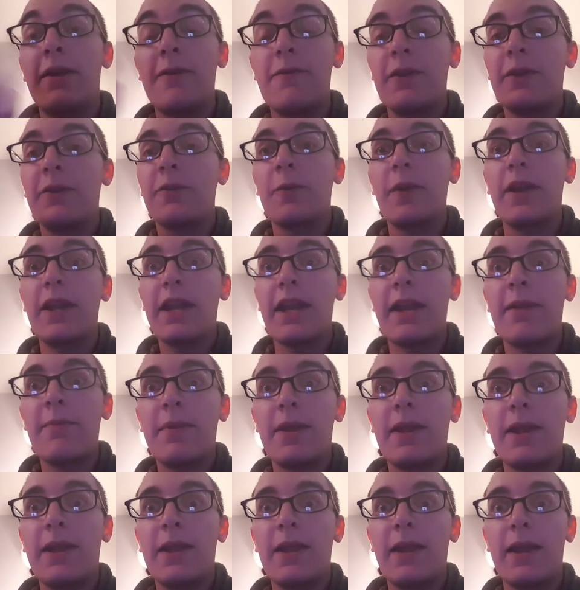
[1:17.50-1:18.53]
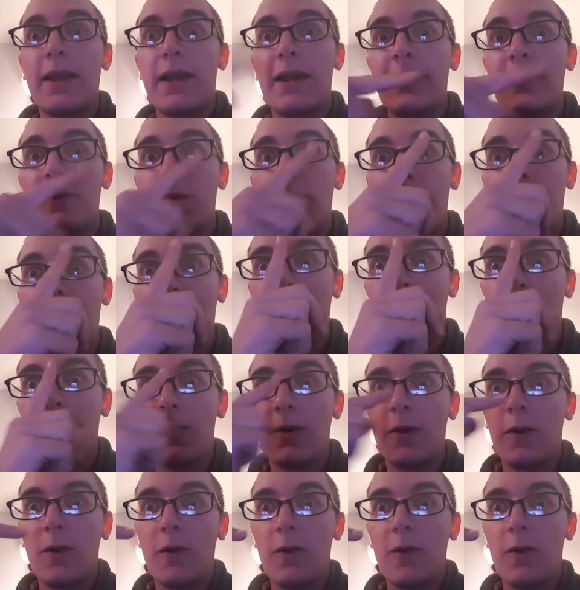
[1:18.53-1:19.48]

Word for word: even tweet at me on Twitter,